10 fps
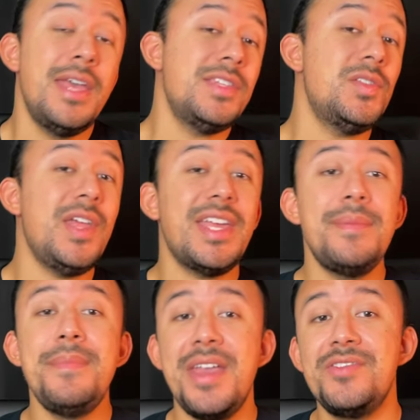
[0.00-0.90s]
So like
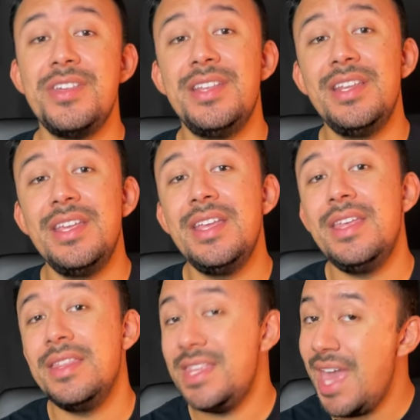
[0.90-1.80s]
I mentioned,
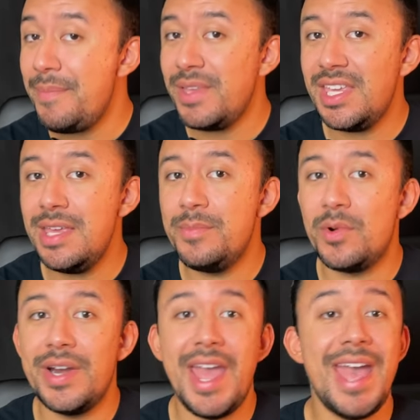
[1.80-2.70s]
the Epic
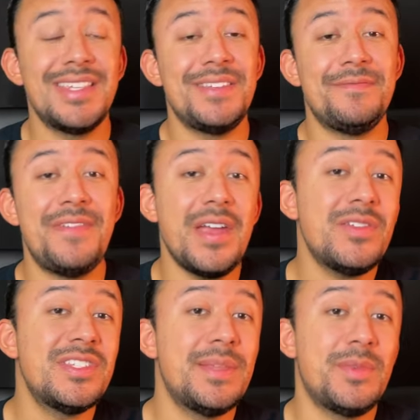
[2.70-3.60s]
Keyboard has a
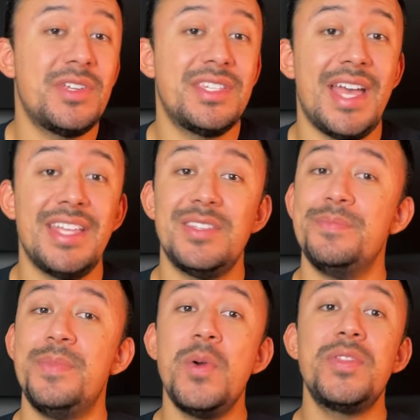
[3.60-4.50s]
very similar design to
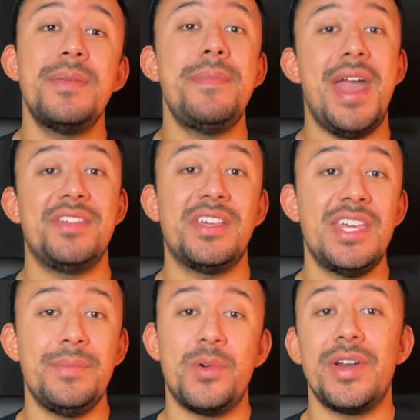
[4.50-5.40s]
both the Magic
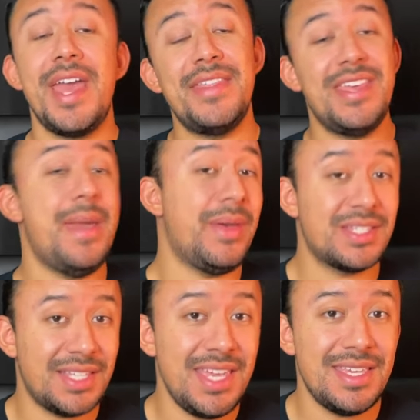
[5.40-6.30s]
Keyboard and the
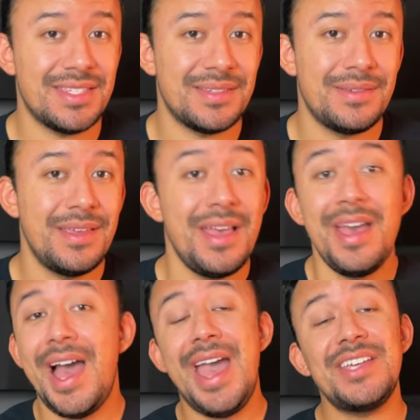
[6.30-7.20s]
MX Keys.
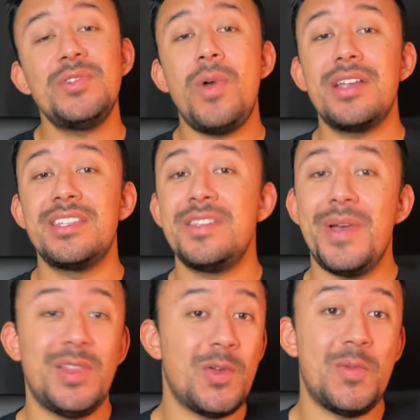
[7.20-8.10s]
I actually walked into
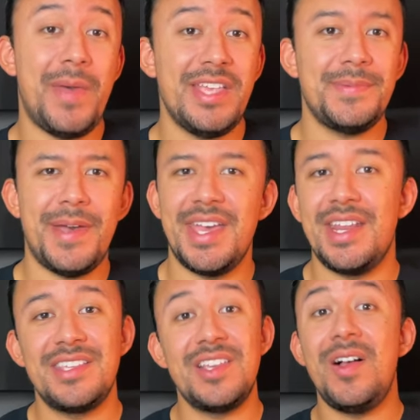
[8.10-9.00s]
my local Best Buy
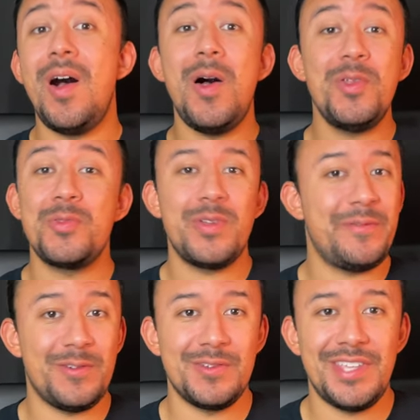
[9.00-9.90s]
and I saw all three
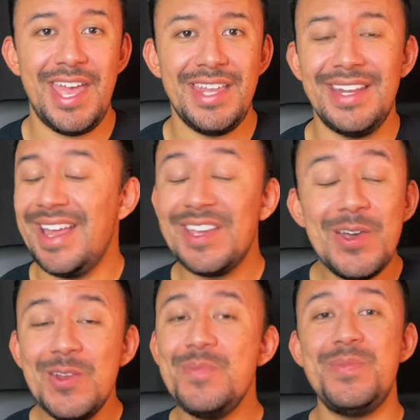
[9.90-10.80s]
firsthand, and I
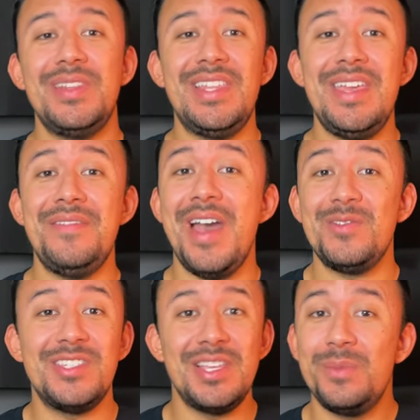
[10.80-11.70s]
couldn't believe
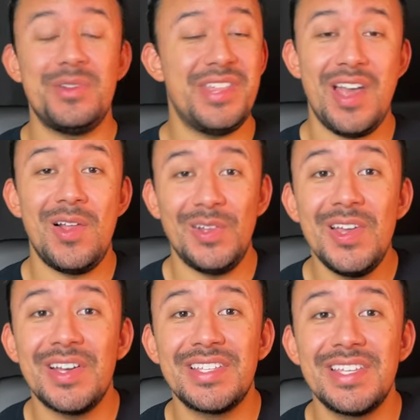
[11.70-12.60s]
how similar they all
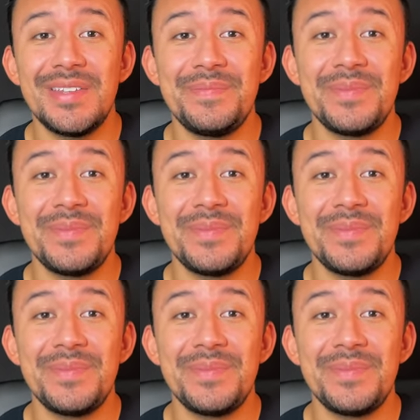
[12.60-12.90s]
looked.